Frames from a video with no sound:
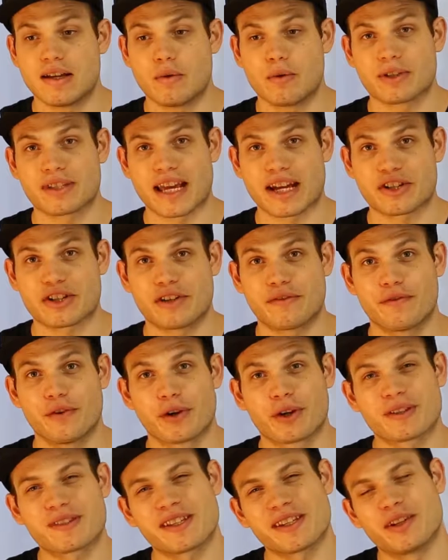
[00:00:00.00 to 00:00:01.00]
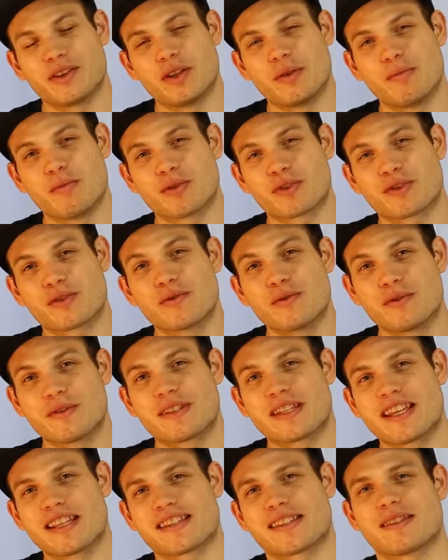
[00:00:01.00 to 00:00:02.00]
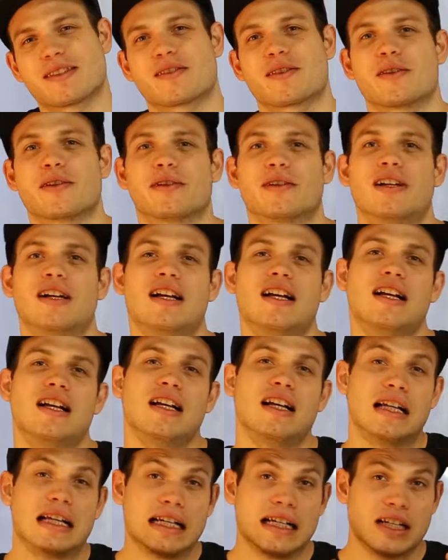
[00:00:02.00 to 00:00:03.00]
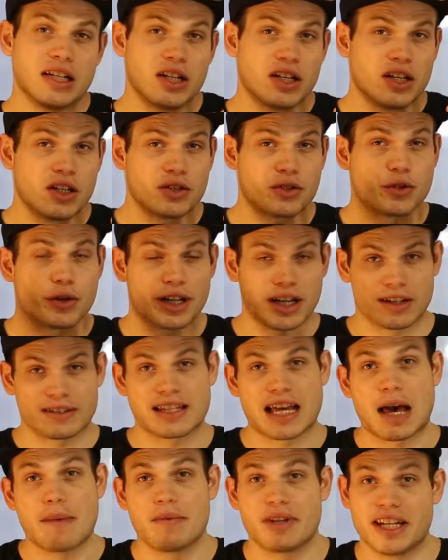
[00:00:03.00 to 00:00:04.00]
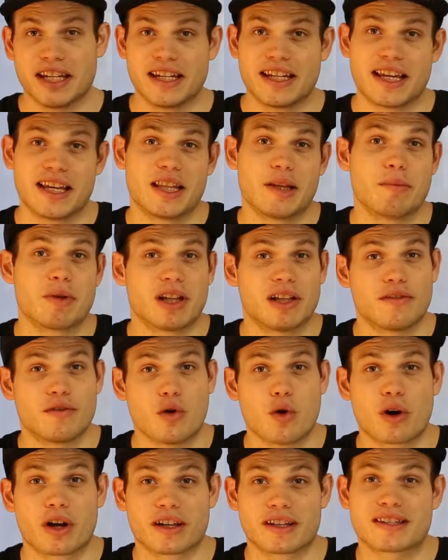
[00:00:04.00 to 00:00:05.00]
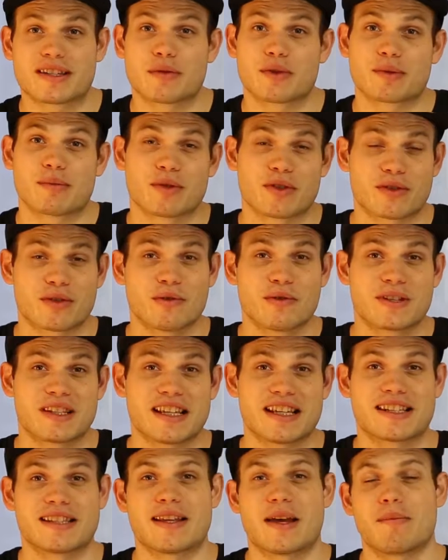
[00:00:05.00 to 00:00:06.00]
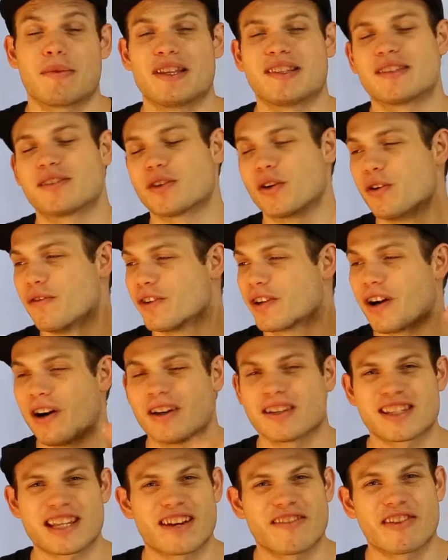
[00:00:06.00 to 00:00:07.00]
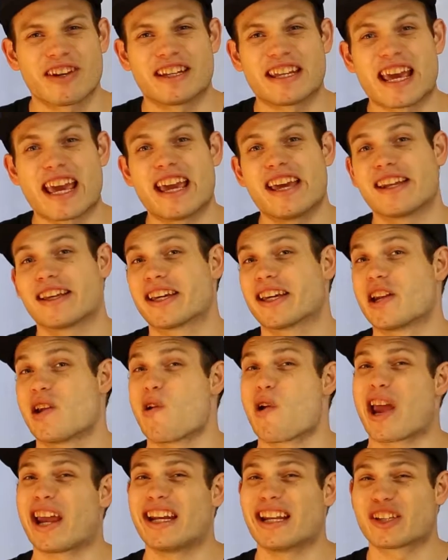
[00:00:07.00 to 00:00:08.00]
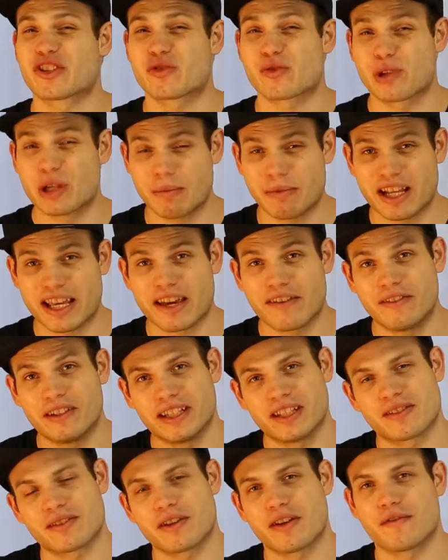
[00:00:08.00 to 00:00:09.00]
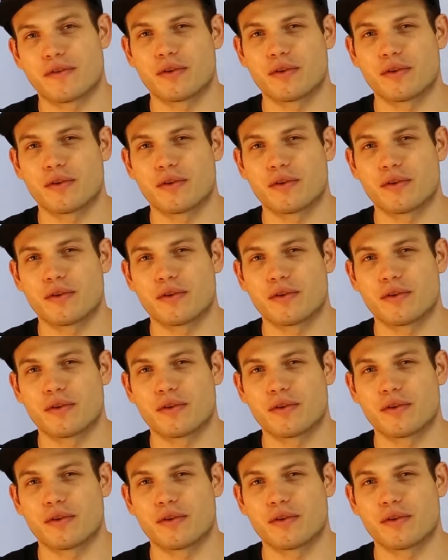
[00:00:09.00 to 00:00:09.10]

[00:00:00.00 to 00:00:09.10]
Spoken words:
was actually focusing on the monsoon season. So during our time in India in the middle of August, it was monsoon season. That means it's overcast every day and it can rain extremely heavily. So